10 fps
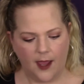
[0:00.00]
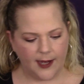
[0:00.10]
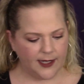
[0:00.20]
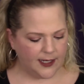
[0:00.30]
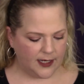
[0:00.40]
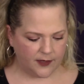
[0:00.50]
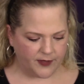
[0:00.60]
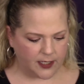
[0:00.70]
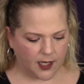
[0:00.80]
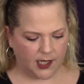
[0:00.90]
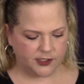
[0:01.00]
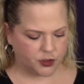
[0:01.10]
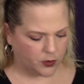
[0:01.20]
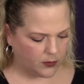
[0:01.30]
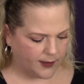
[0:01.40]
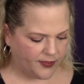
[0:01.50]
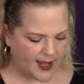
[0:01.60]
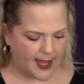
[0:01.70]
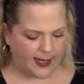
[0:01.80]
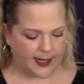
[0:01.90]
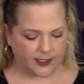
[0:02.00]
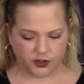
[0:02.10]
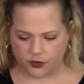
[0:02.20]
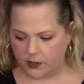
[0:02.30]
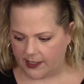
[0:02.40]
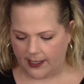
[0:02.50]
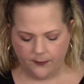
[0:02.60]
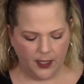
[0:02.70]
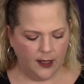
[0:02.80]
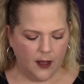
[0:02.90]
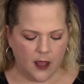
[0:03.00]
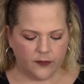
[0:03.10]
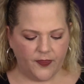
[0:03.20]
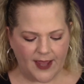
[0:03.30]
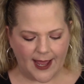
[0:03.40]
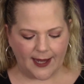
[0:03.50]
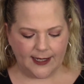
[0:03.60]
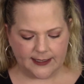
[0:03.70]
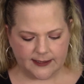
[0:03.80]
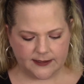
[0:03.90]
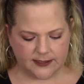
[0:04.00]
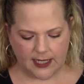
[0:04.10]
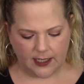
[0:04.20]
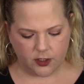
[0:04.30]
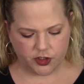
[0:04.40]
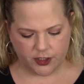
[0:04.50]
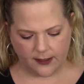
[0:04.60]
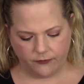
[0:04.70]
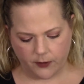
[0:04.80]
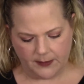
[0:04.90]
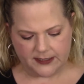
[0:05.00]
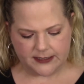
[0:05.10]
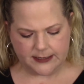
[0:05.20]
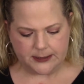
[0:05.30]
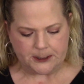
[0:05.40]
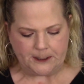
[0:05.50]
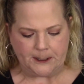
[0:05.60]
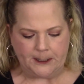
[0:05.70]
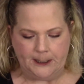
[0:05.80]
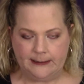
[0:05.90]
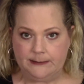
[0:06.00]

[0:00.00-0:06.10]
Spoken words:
I could even contour with that, actually. That is a good shade for my sister.